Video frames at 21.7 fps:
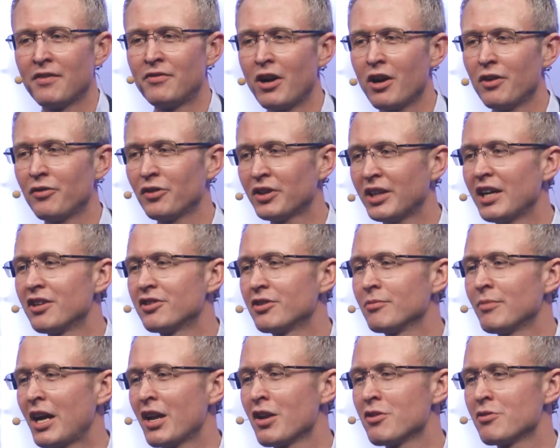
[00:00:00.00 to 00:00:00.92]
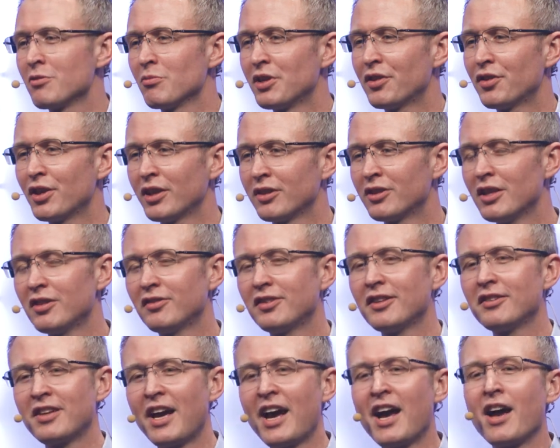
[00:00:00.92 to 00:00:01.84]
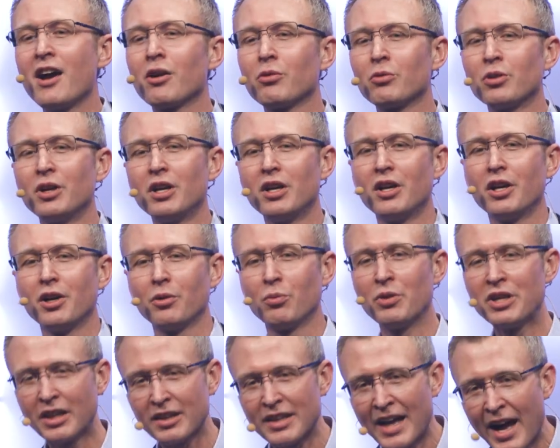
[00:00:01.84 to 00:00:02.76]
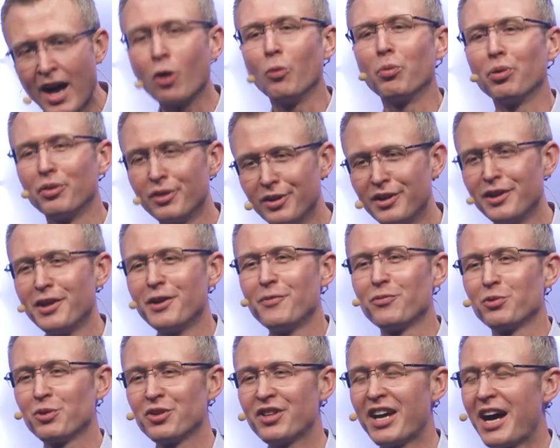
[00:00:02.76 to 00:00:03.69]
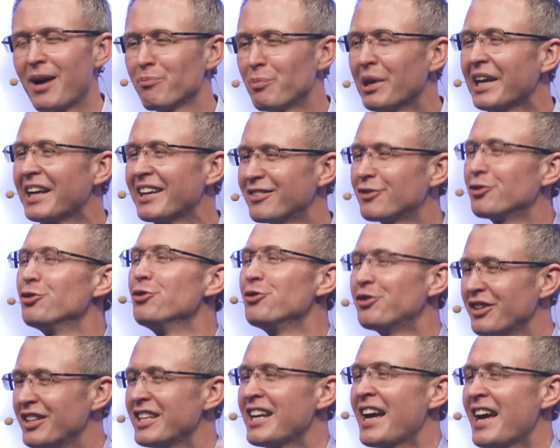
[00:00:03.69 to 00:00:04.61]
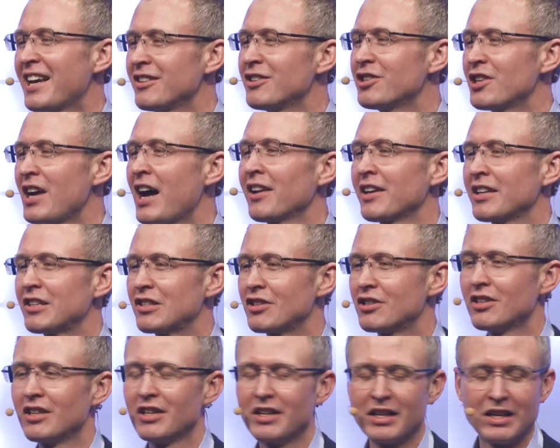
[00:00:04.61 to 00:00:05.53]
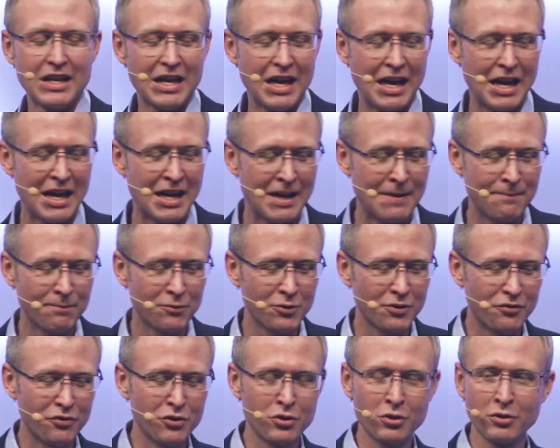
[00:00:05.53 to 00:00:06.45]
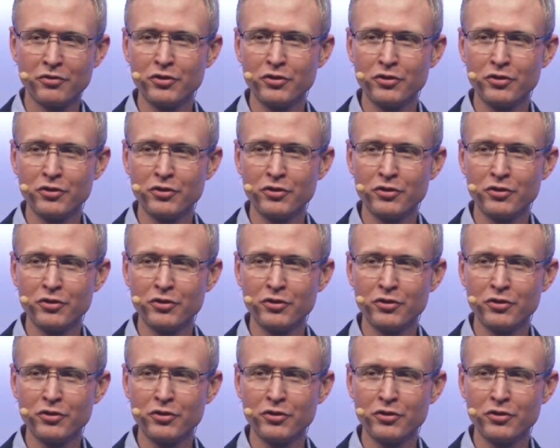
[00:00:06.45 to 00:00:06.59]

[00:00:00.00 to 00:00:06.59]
verification management, we think this is how we can help with that big two to the end challenge uh, for your